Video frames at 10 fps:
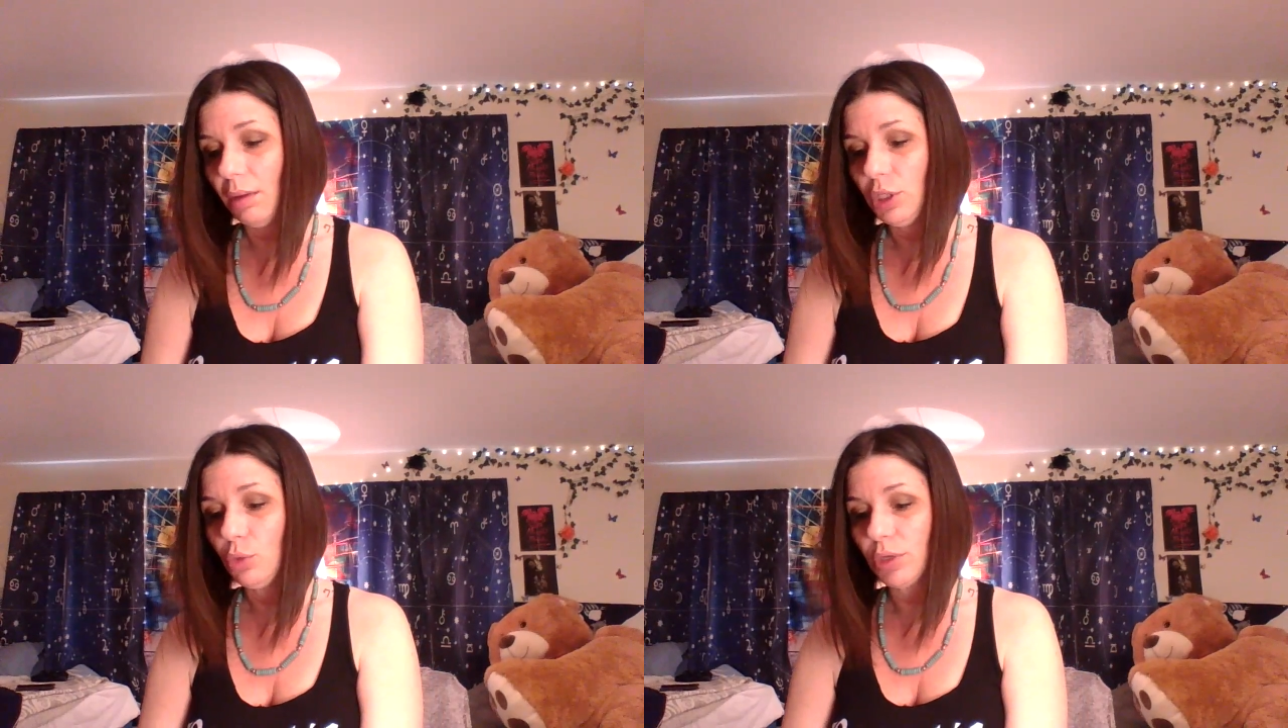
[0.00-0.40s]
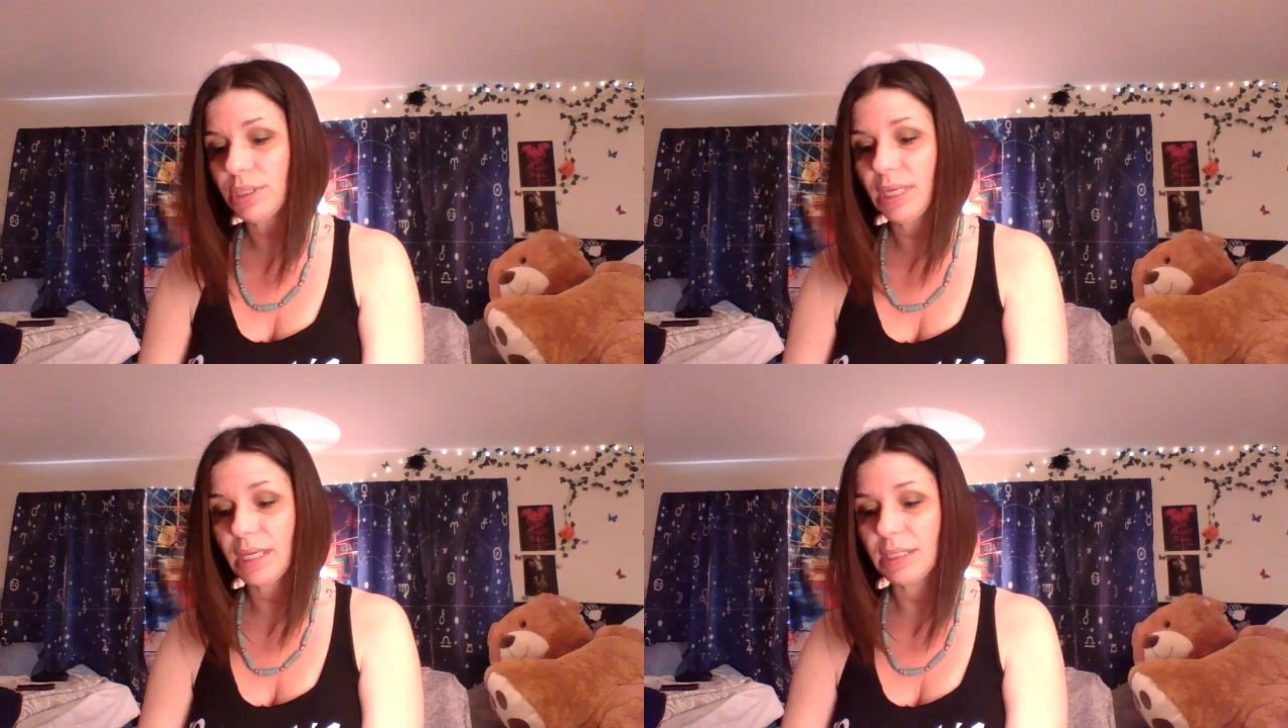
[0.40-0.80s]
You were
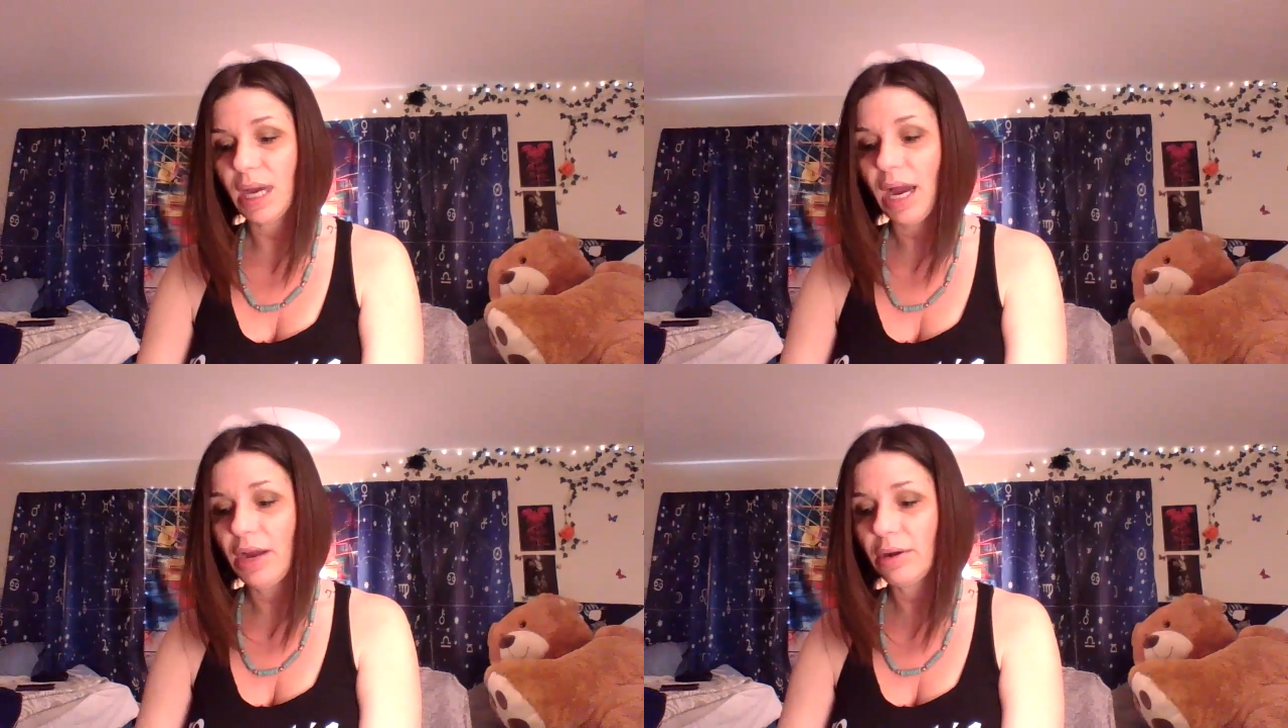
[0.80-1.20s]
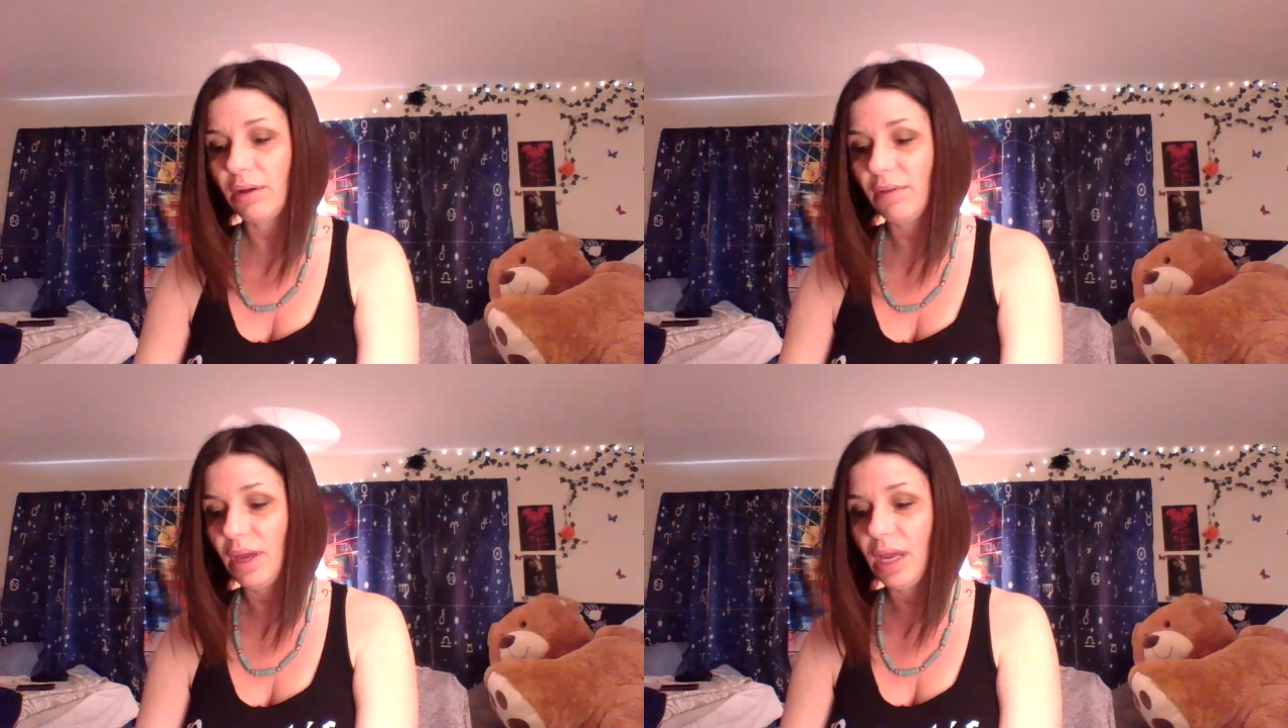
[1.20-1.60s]
sick and tired
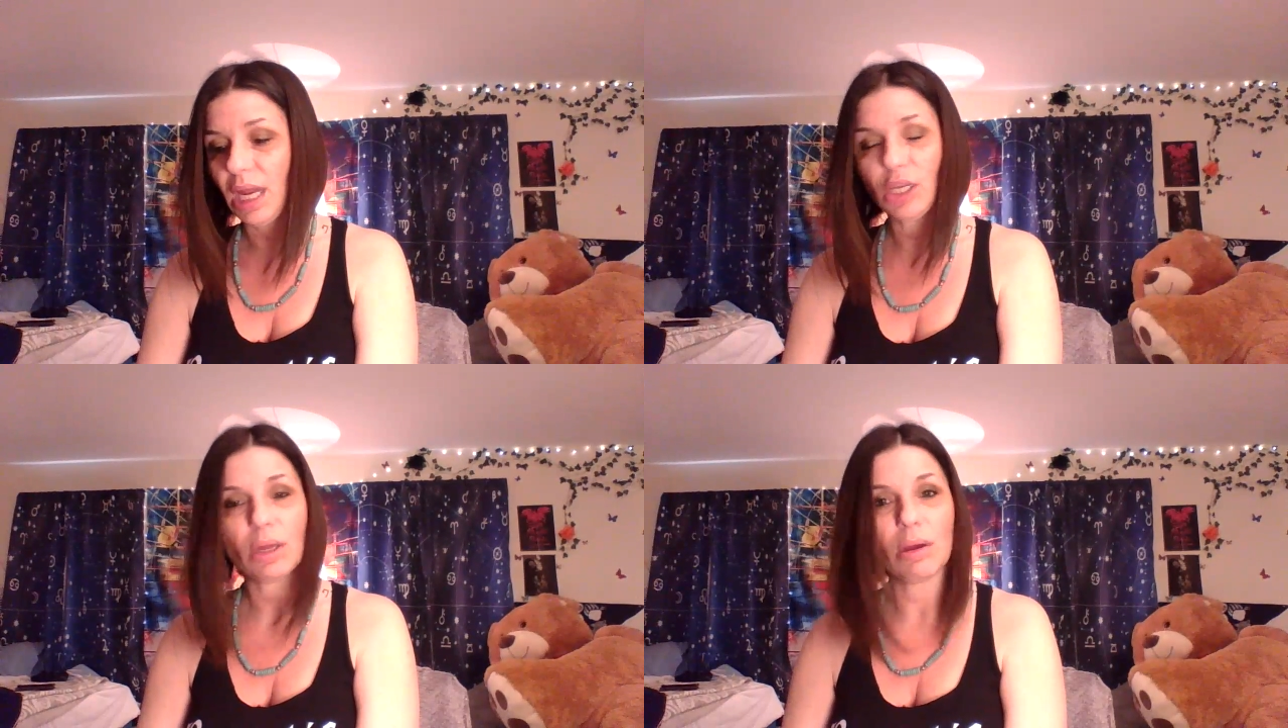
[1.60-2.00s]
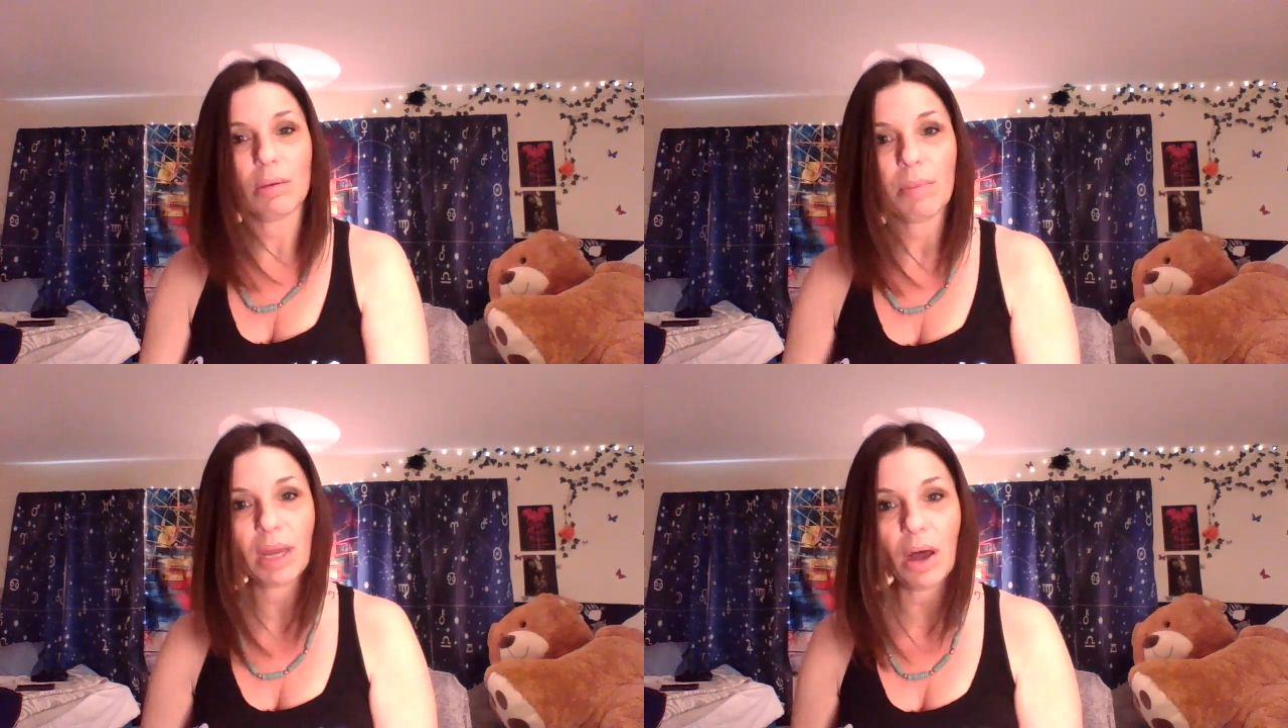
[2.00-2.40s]
of it. And
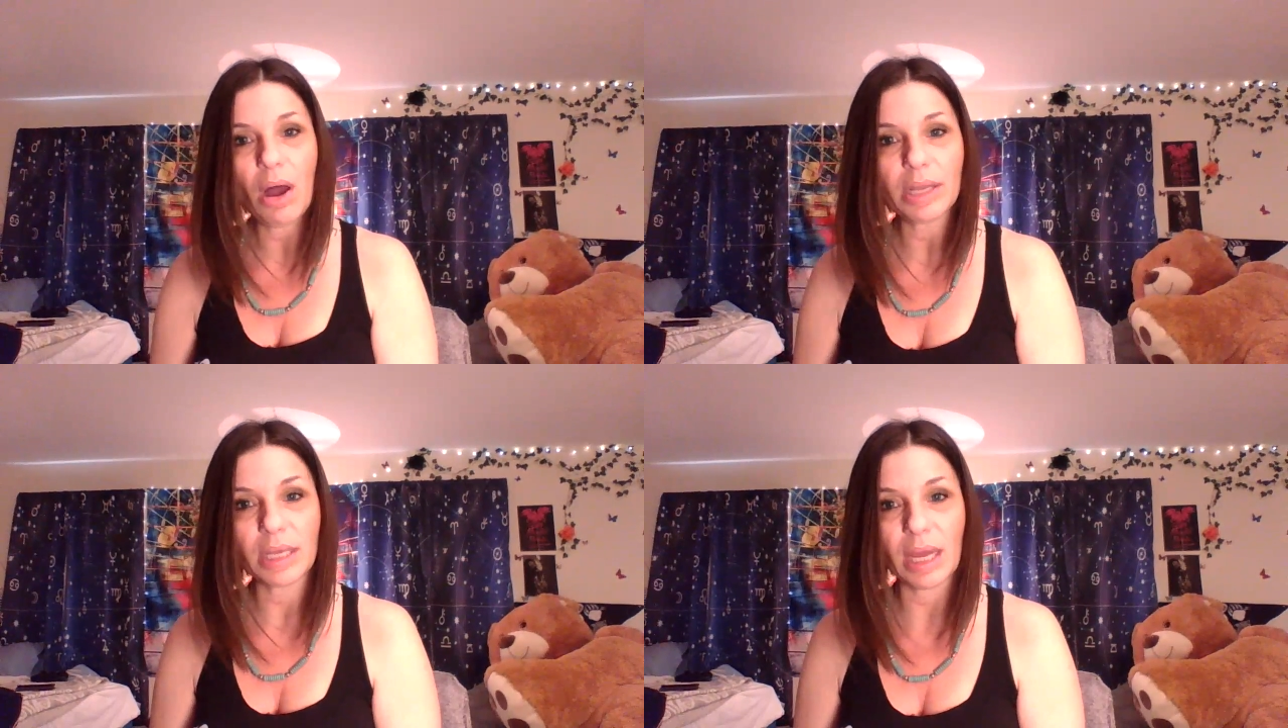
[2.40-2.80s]
my God,